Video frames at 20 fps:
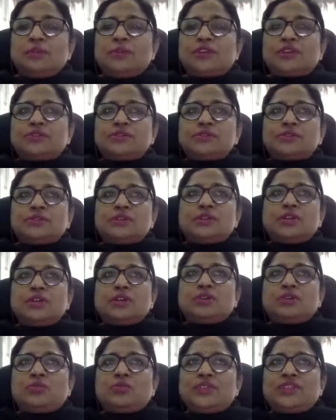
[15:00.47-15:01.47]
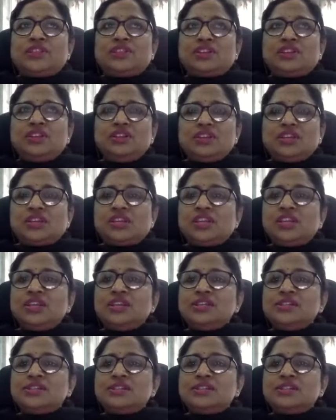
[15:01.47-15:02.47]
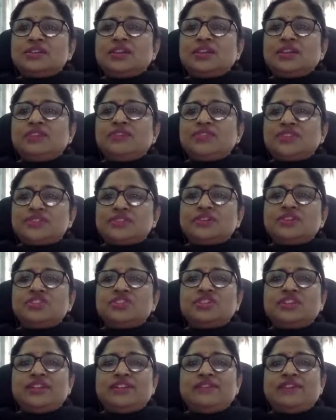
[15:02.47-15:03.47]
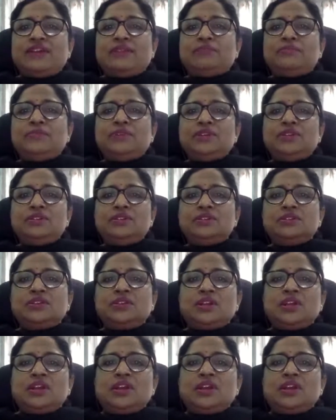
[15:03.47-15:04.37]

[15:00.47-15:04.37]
because with increase in research and development